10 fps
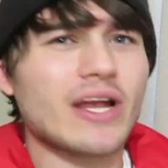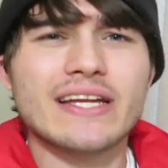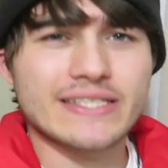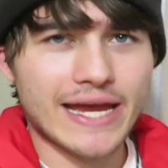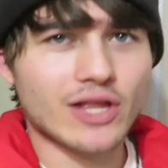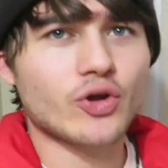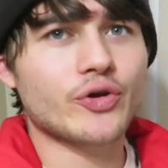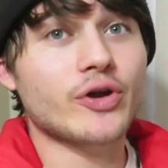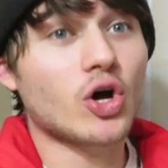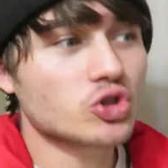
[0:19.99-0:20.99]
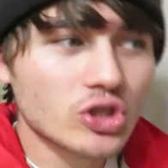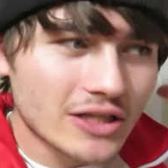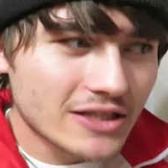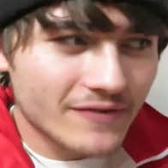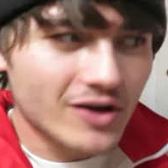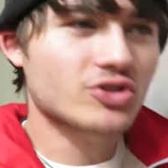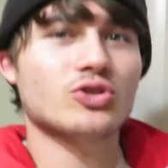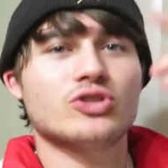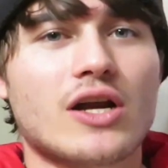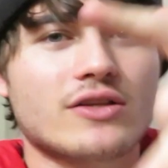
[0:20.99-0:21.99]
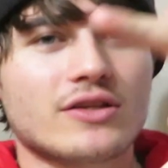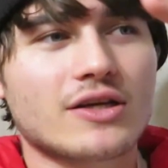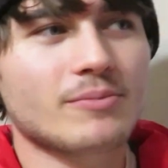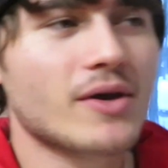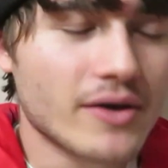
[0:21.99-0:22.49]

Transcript: Brennen Taylor also did this video, so shout out to them.